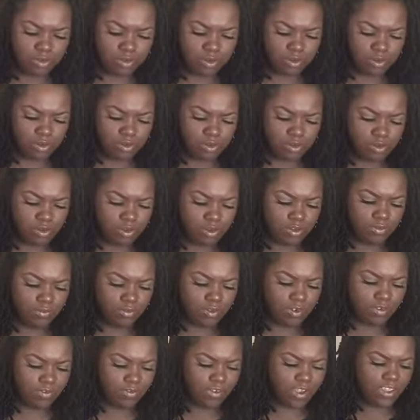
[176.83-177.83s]
two, three, four,
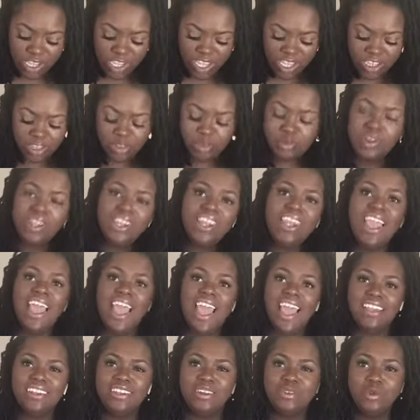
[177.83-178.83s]
five. You get 20
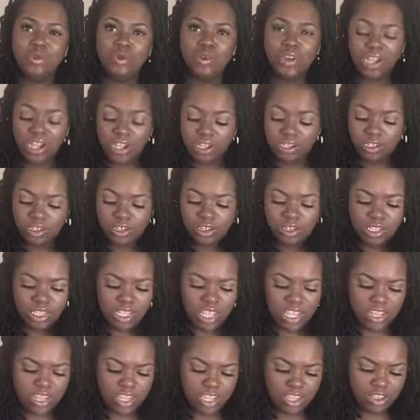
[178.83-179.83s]
actual colors
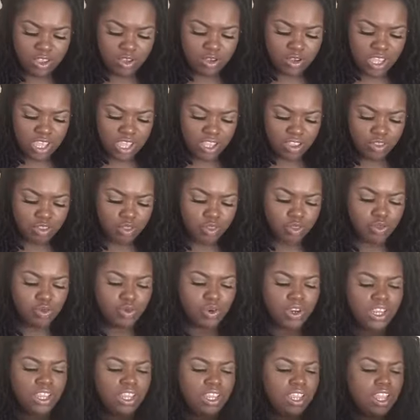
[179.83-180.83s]
and then you get
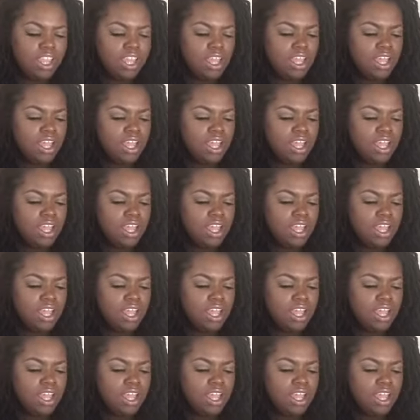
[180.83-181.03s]
three,